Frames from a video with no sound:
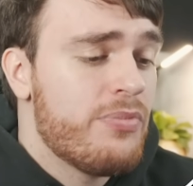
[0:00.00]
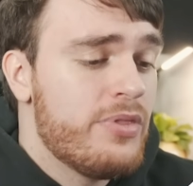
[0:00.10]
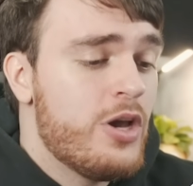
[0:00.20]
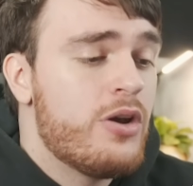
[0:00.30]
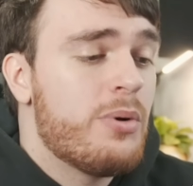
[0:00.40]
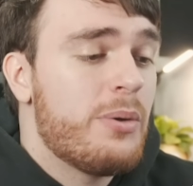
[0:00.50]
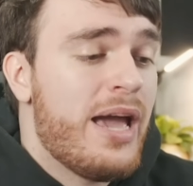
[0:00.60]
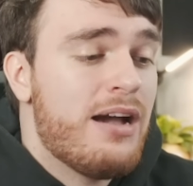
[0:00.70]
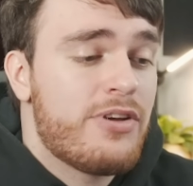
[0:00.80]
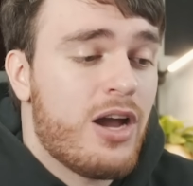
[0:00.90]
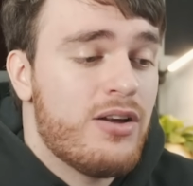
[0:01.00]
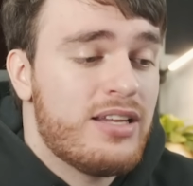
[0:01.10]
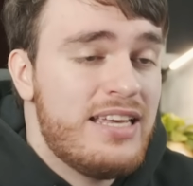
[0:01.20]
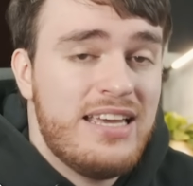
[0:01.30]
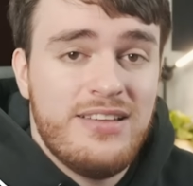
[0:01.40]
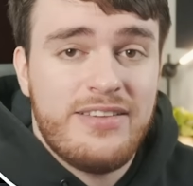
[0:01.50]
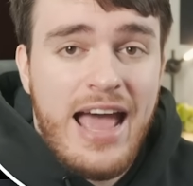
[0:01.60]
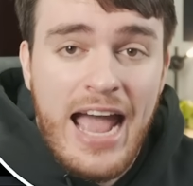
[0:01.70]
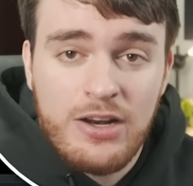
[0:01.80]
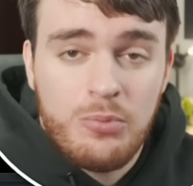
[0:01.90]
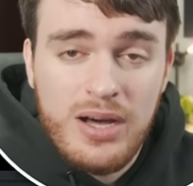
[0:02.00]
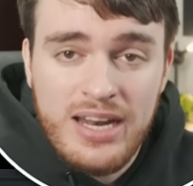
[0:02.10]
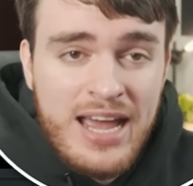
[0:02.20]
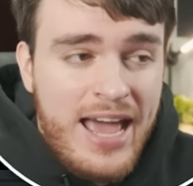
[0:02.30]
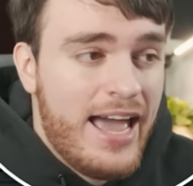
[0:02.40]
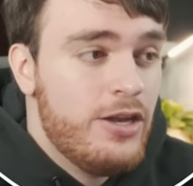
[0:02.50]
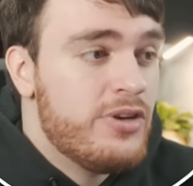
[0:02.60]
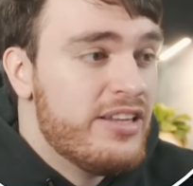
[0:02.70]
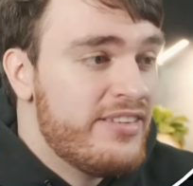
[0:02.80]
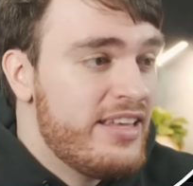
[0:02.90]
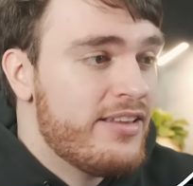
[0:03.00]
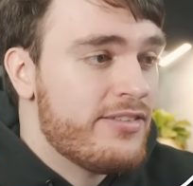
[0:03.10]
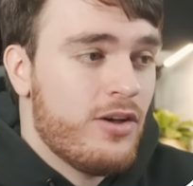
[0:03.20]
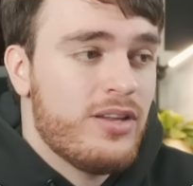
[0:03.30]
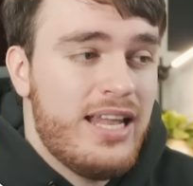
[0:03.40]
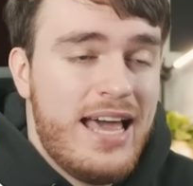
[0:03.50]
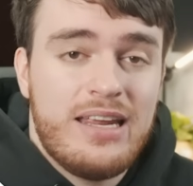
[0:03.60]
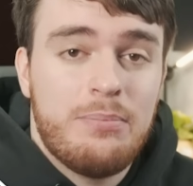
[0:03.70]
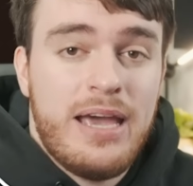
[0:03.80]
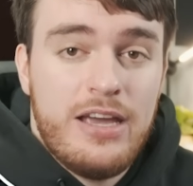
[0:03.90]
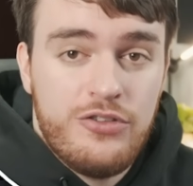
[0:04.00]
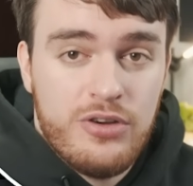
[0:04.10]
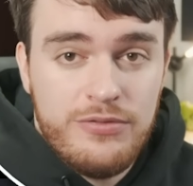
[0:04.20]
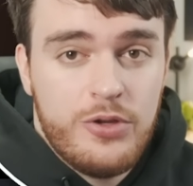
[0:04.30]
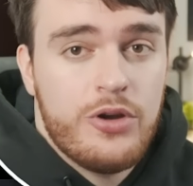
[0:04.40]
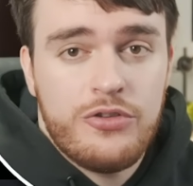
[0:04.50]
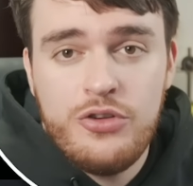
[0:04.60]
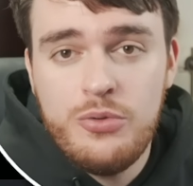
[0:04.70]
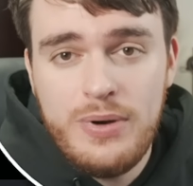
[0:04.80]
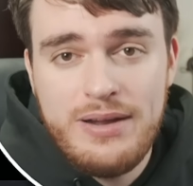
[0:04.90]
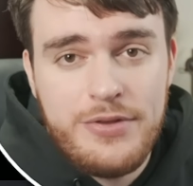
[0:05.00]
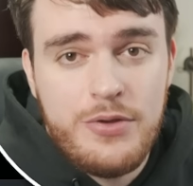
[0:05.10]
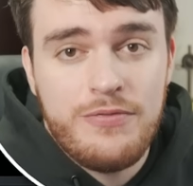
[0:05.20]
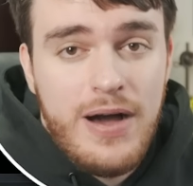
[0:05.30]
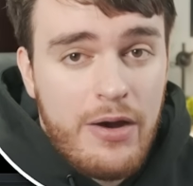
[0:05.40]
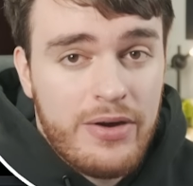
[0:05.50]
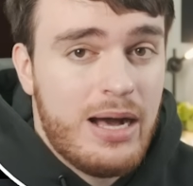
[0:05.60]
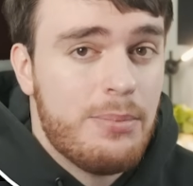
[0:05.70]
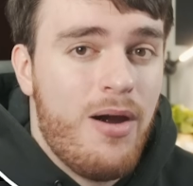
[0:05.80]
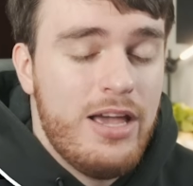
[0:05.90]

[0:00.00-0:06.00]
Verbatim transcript: The only one we have currently is Act 1, and you can see this on the landing page of Dota 2 whenever you fire it up.